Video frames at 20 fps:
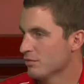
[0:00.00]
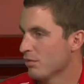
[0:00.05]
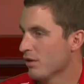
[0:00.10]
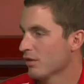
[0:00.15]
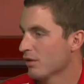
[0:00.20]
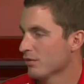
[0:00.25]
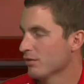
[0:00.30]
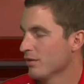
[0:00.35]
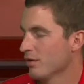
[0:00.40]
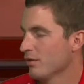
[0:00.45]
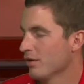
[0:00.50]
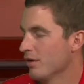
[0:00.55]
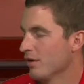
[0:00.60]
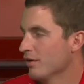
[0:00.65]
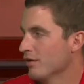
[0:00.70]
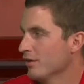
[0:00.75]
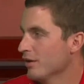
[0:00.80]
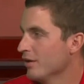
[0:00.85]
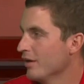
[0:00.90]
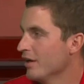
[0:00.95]
Sparks was on
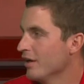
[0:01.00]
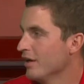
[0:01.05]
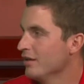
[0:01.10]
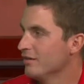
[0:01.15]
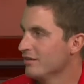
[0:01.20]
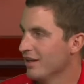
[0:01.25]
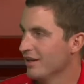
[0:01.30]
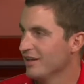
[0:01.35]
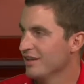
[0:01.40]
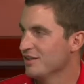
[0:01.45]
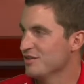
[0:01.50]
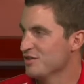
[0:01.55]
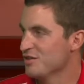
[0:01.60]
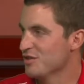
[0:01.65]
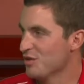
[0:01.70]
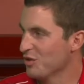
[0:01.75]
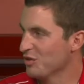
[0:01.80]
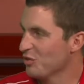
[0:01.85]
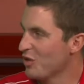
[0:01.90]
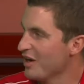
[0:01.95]
earlier. He said he
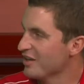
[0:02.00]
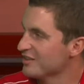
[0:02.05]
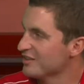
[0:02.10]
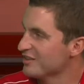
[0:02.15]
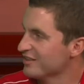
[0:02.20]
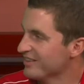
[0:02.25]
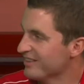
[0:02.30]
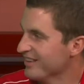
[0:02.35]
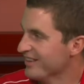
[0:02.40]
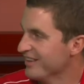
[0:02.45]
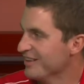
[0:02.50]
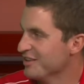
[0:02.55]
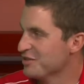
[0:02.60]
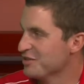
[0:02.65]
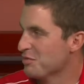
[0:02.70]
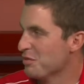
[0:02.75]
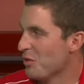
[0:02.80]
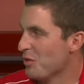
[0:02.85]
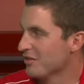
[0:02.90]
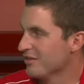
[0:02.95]
enjoys watching
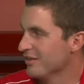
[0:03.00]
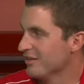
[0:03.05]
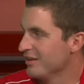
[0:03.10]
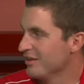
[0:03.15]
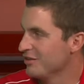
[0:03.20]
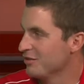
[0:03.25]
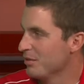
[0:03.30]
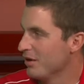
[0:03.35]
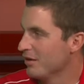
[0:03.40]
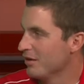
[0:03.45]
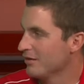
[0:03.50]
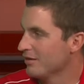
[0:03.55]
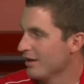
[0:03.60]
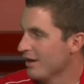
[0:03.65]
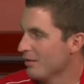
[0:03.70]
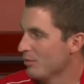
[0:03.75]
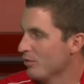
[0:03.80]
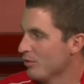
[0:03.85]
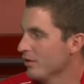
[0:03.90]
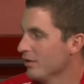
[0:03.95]
sports in his spare
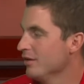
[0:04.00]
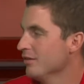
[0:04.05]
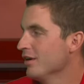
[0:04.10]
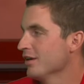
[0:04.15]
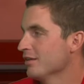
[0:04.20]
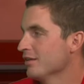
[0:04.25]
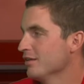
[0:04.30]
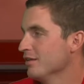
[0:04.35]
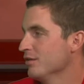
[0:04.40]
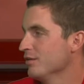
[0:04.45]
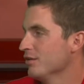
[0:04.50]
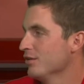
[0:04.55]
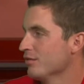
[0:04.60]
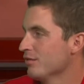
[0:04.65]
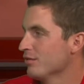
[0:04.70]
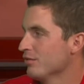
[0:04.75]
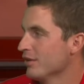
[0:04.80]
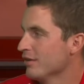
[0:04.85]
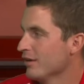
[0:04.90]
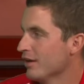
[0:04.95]
time. What do you like to do in your
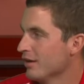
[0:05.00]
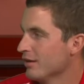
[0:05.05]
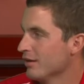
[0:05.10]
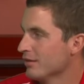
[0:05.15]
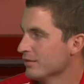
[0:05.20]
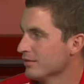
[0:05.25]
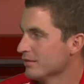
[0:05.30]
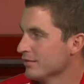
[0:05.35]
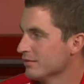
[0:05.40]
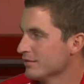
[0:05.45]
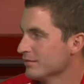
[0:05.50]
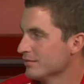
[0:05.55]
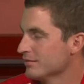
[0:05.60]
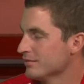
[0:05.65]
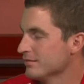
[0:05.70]
free time?